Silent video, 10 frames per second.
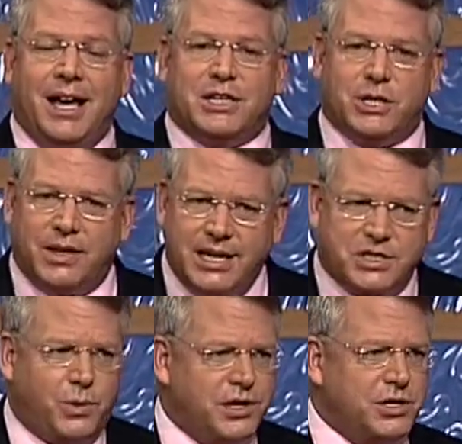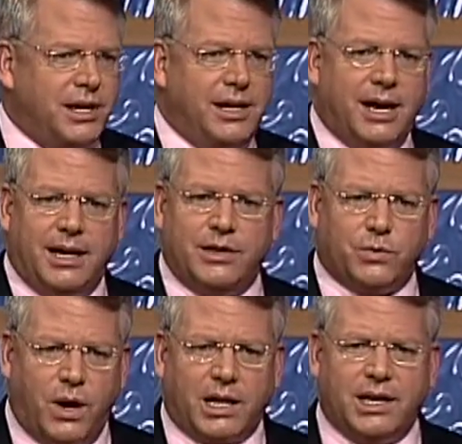So the next question I got is,
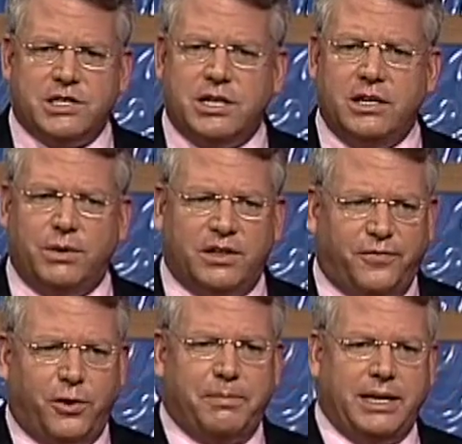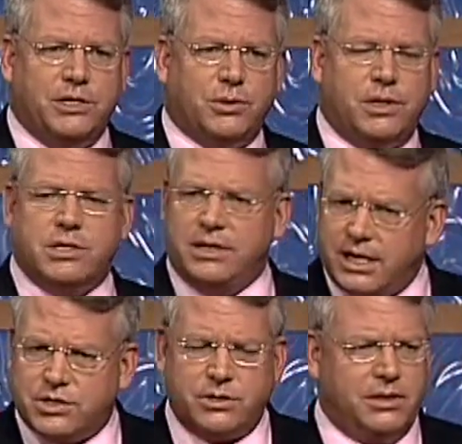Waddle, I see you went to Fort Benning, Georgia.
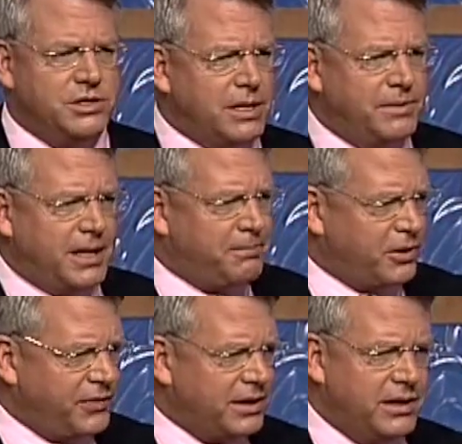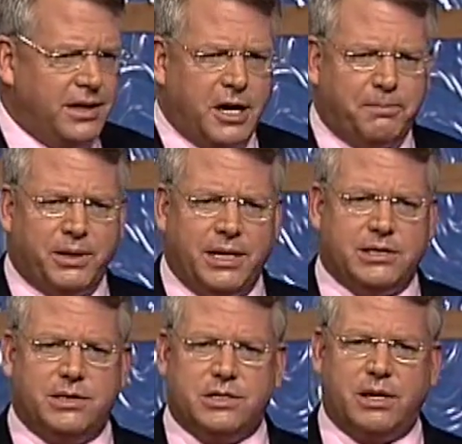Yes, sir. You jumped out of perfectly good
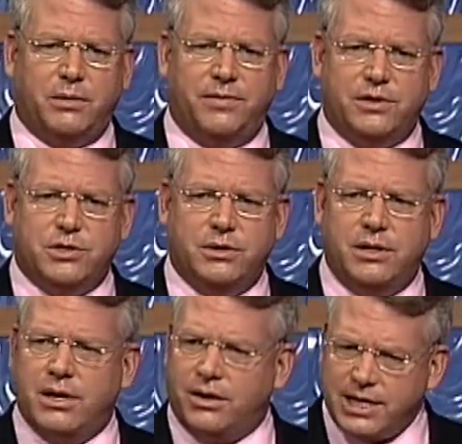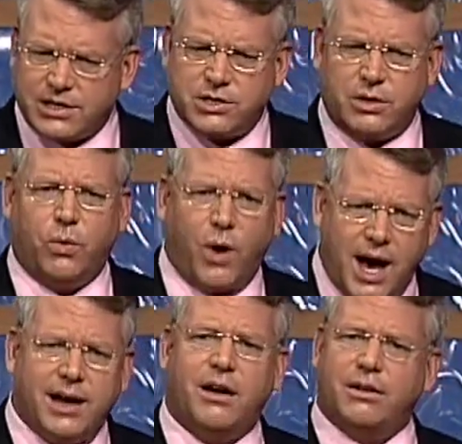airplanes the summer of your junior year. Yes, sir.
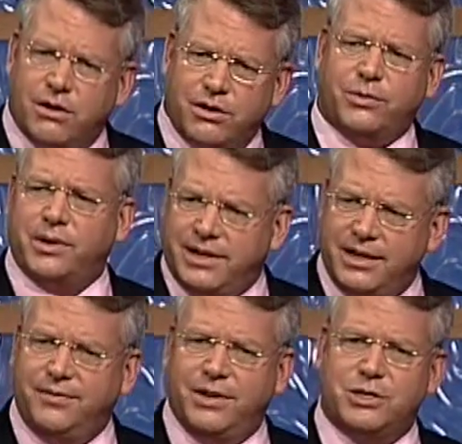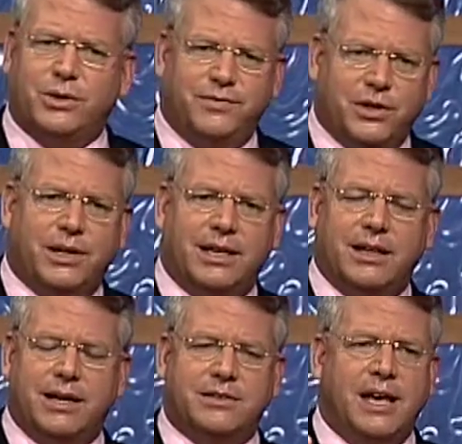Why on earth would an individual of your
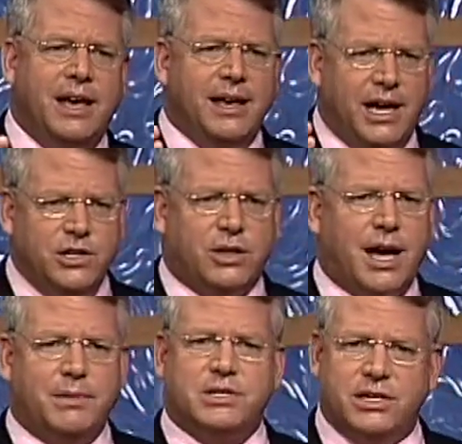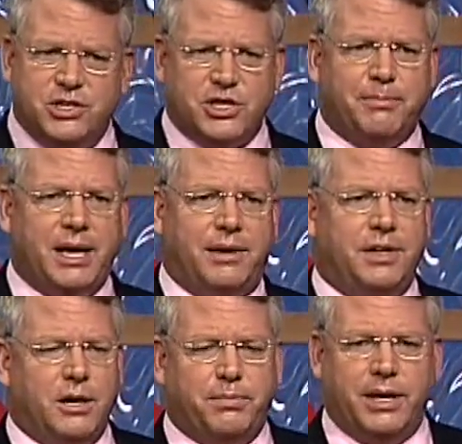intellect and your common sense jump out of an
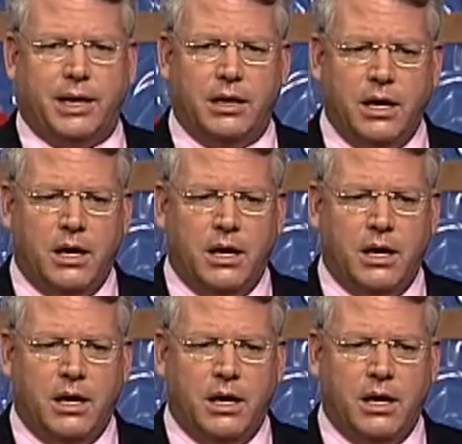airplane?